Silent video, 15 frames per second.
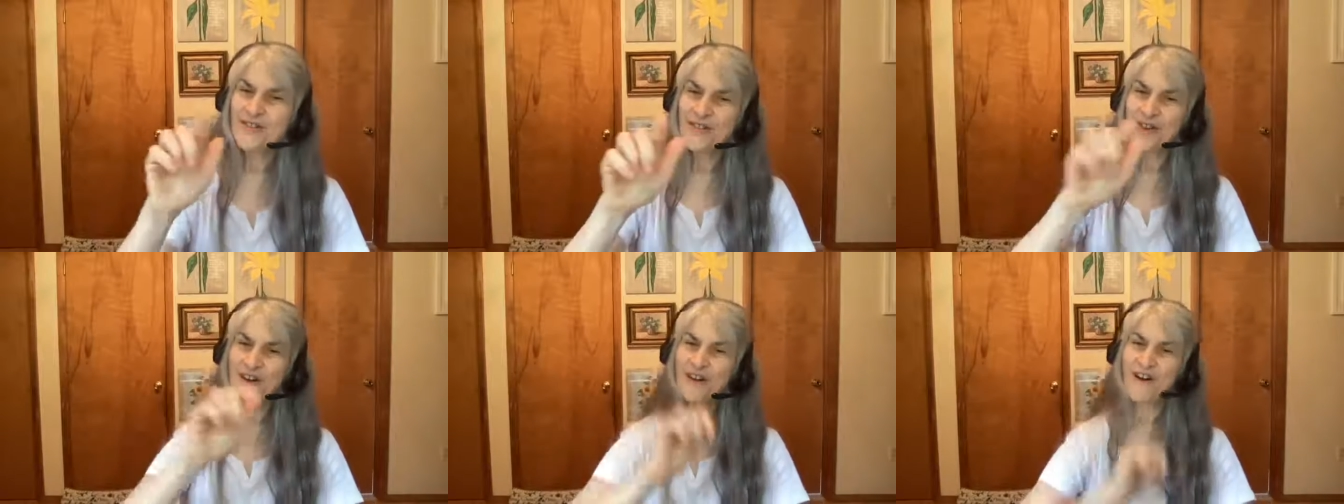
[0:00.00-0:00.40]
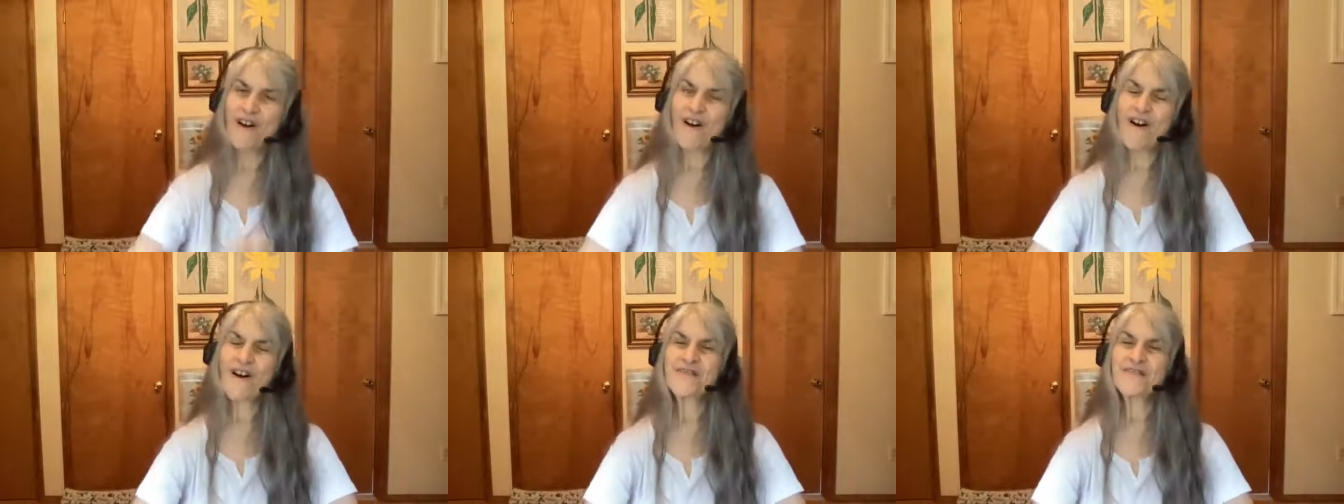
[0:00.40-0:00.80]
The
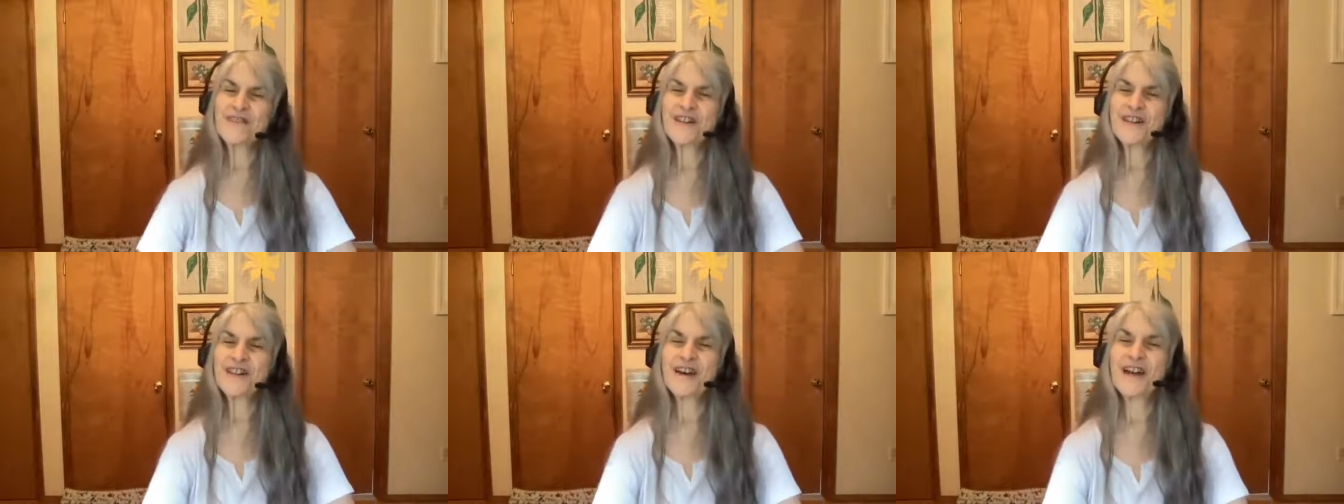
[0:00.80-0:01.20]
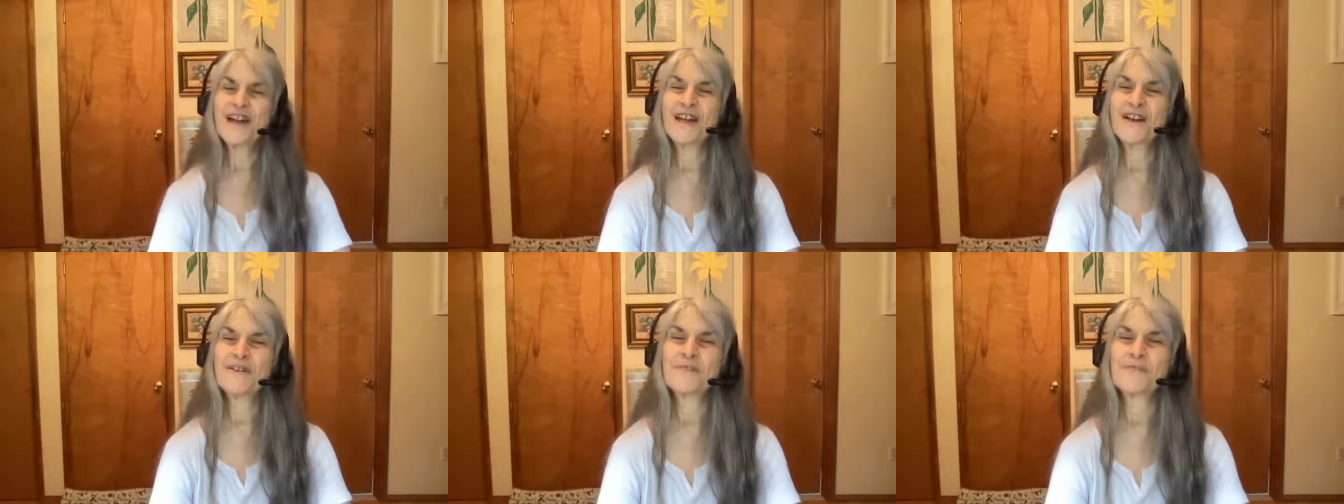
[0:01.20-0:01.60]
car that
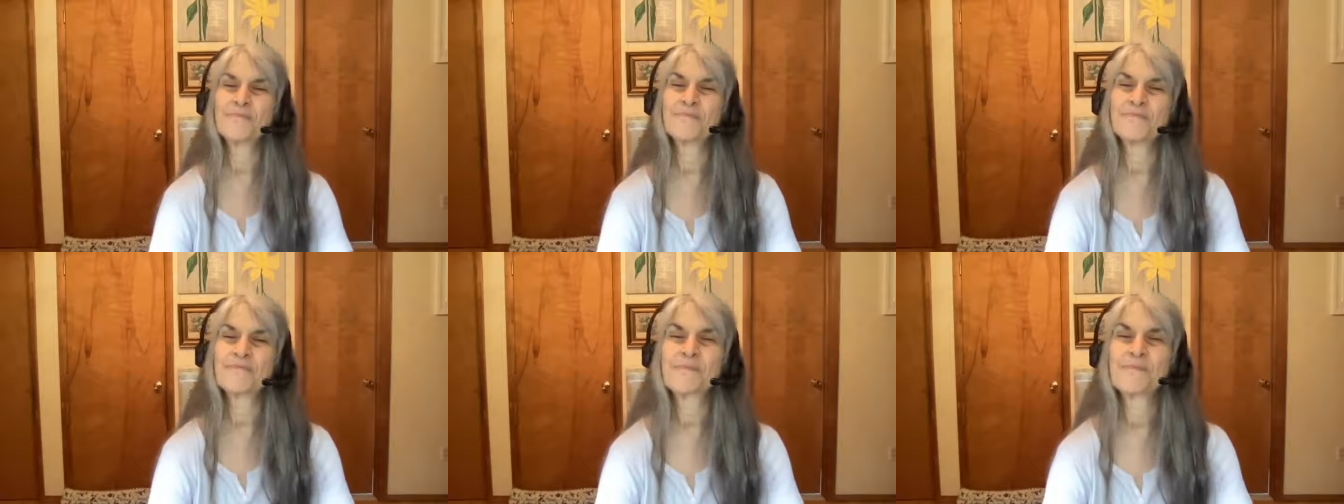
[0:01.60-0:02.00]
I own